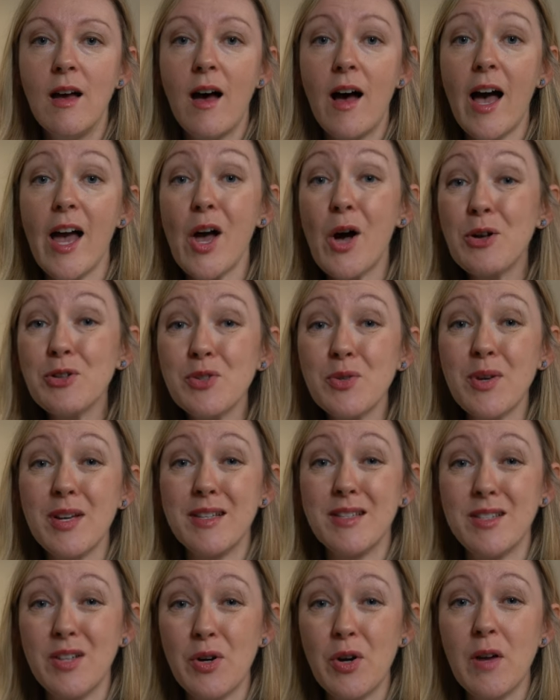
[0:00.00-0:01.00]
I also
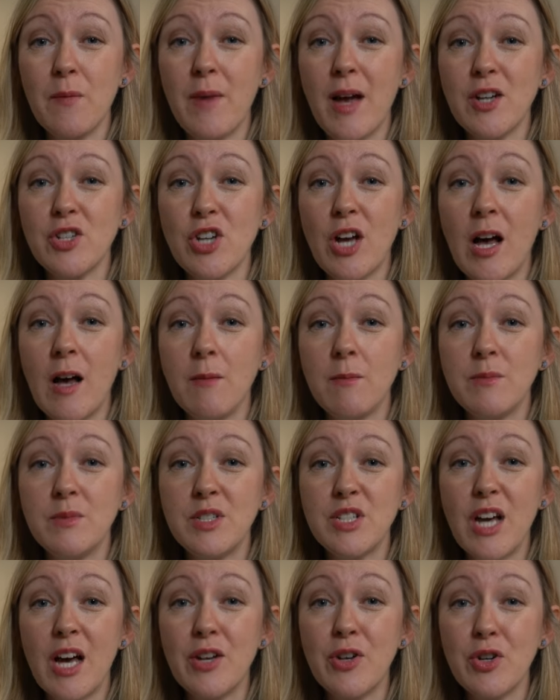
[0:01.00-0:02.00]
consider it my job
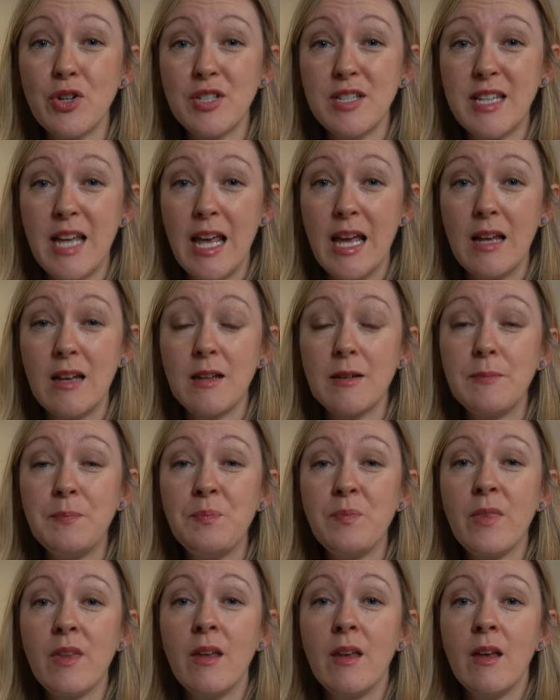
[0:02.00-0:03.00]
to understand
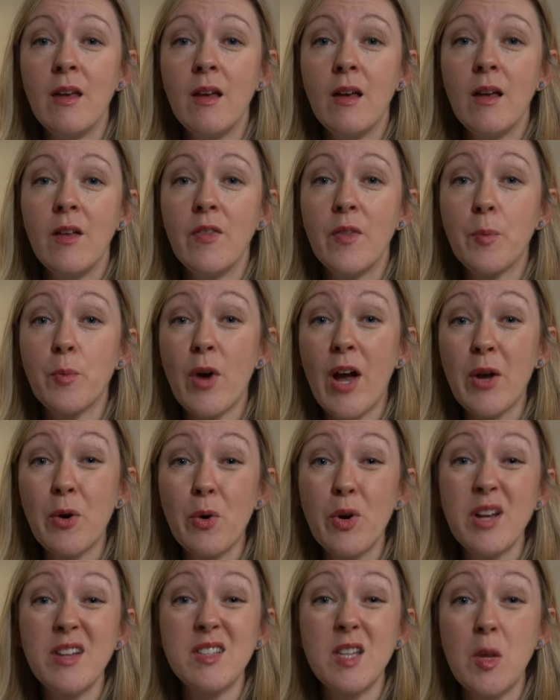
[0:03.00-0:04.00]
the
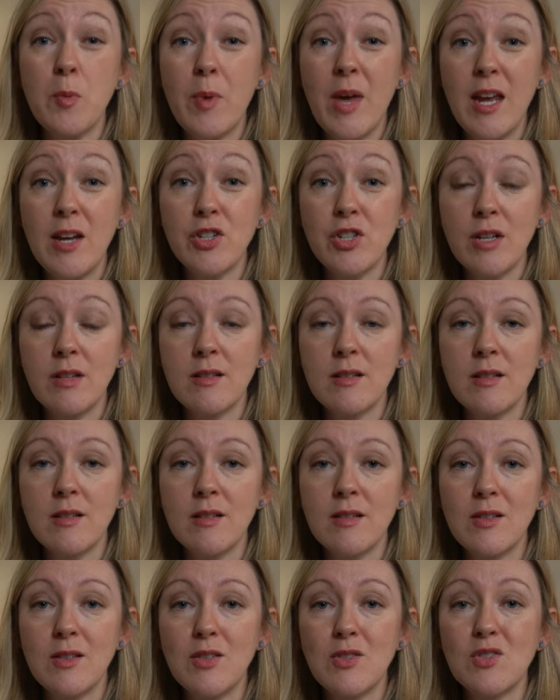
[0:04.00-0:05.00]
priorities of the patient
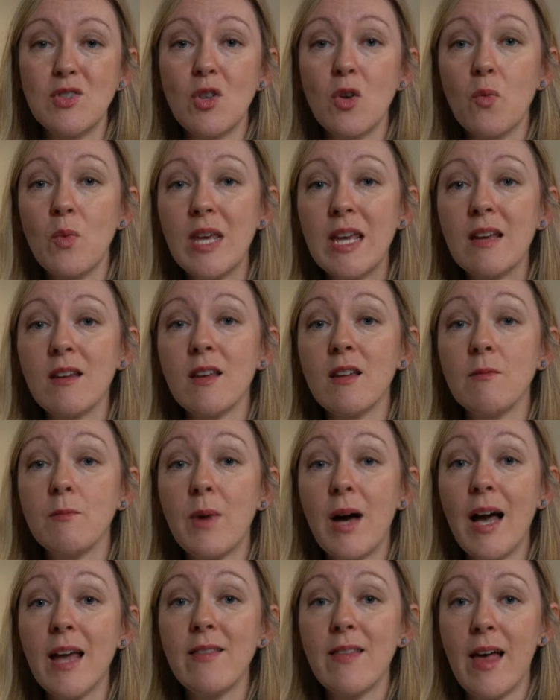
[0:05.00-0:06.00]
so that we can
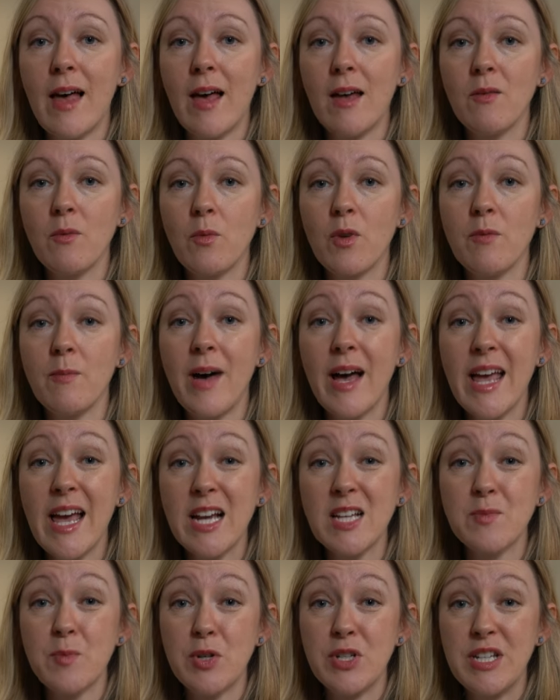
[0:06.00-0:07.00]
combine that with my
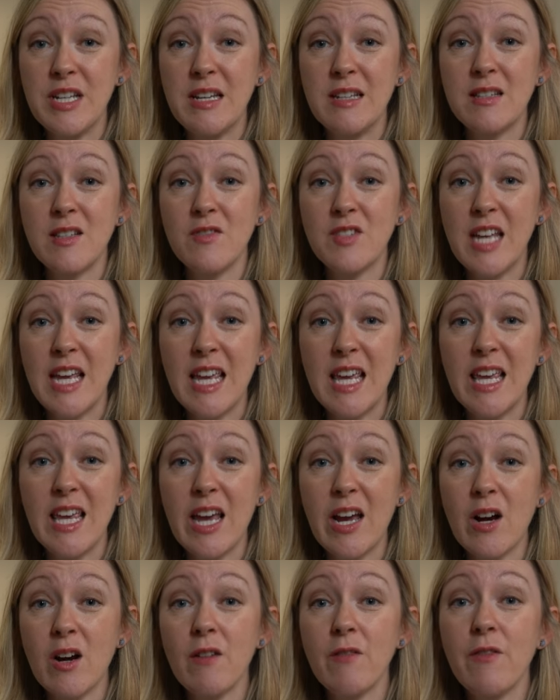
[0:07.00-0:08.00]
expertise of taking
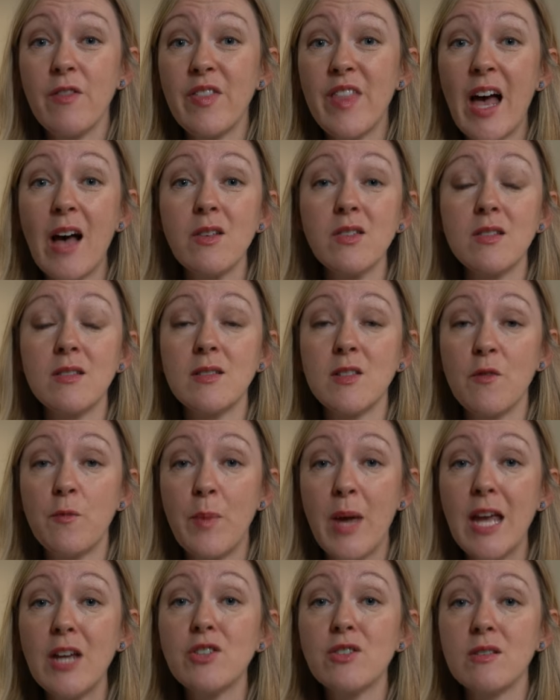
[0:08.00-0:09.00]
care of thousands of
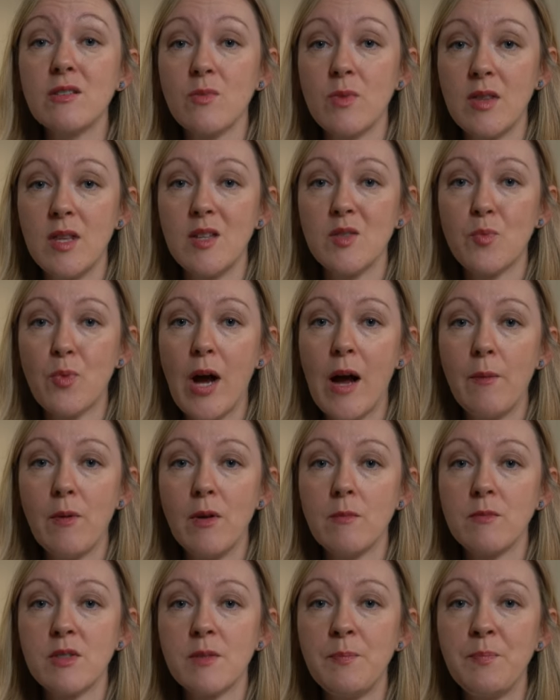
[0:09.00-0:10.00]
patients with these
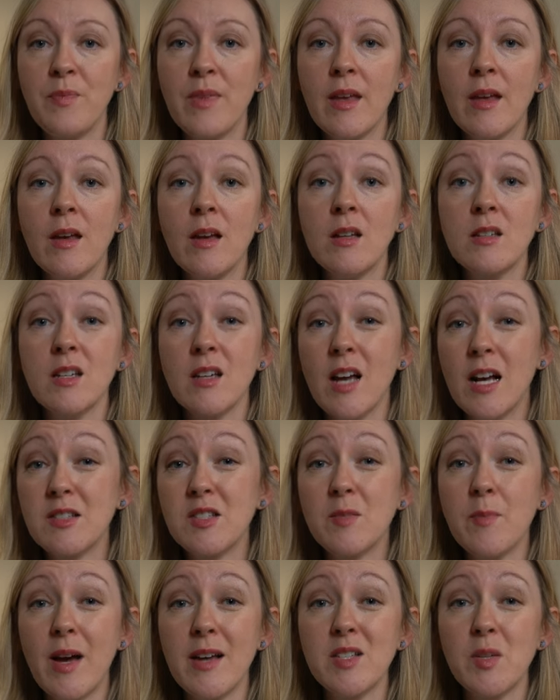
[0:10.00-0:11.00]
problems to
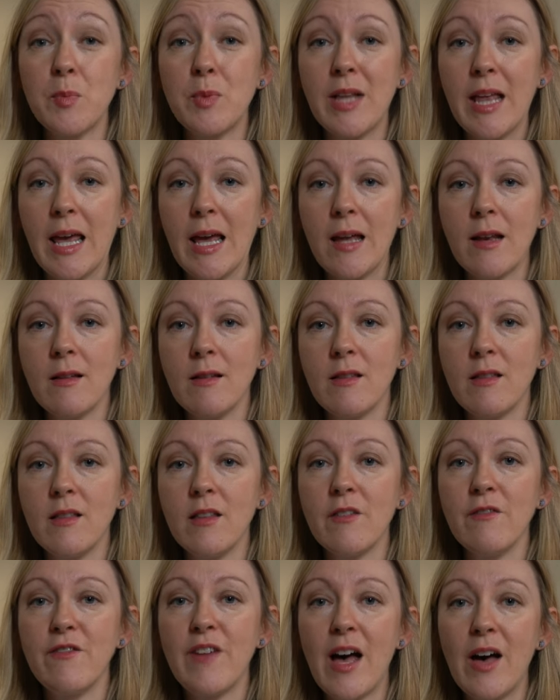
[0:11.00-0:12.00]
customize a plan
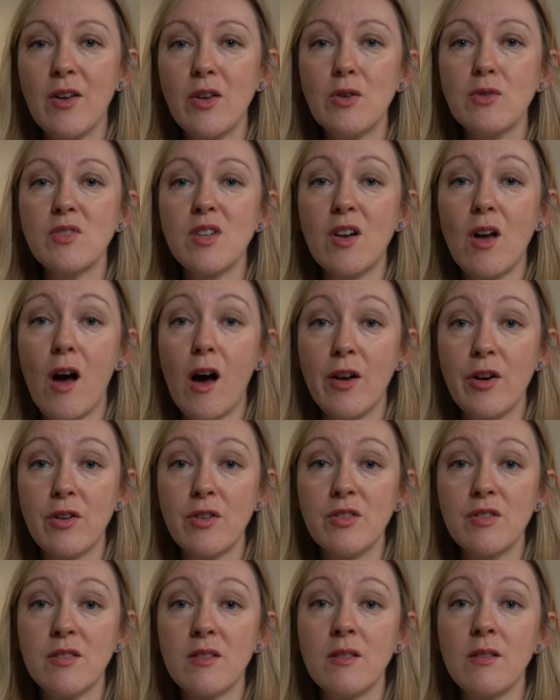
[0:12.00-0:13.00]
that values and
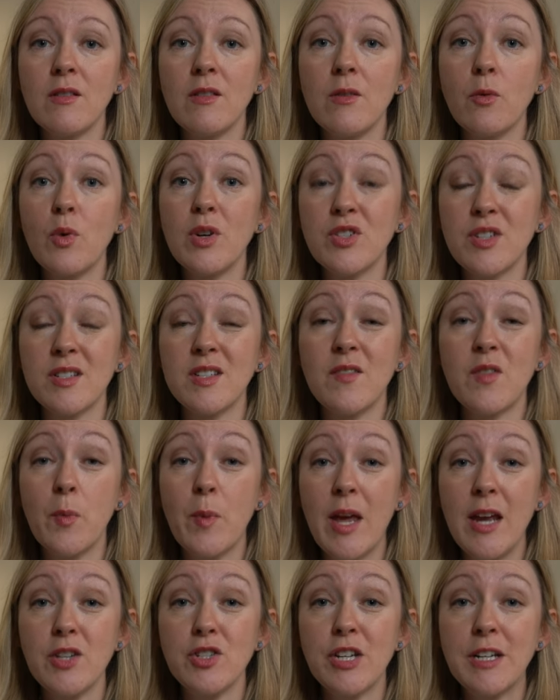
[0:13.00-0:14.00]
honors the wishes of the
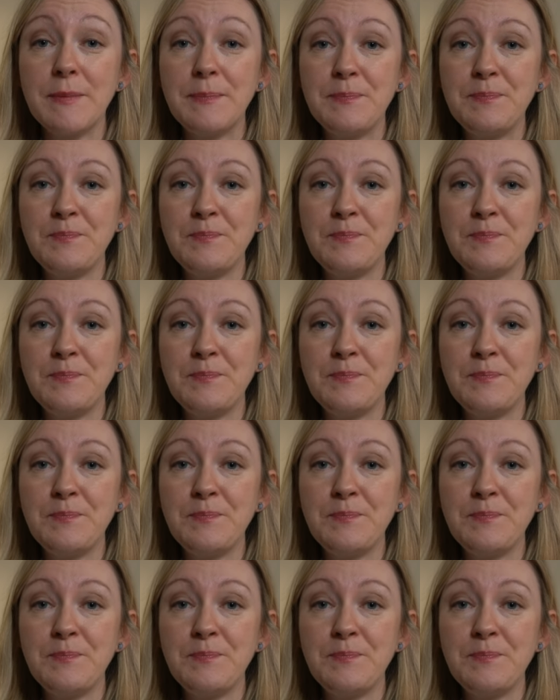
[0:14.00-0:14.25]
patient.